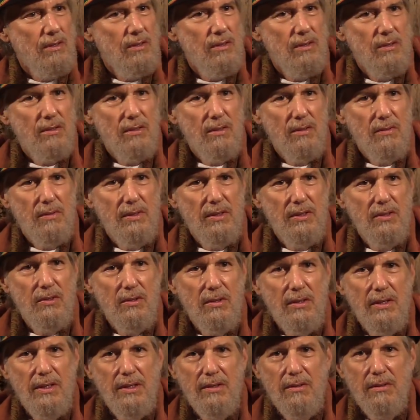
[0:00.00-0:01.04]
So
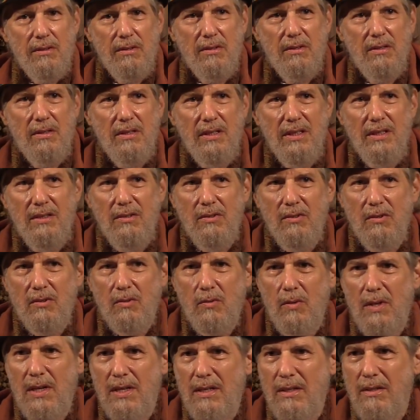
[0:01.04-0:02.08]
enjoy your sins
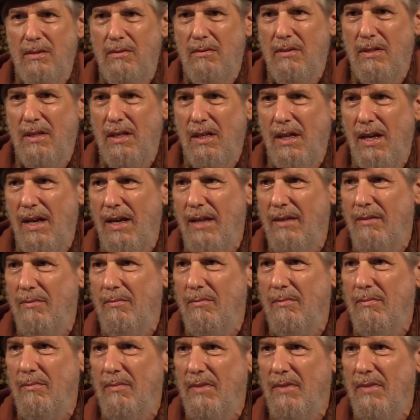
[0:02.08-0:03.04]
while you can,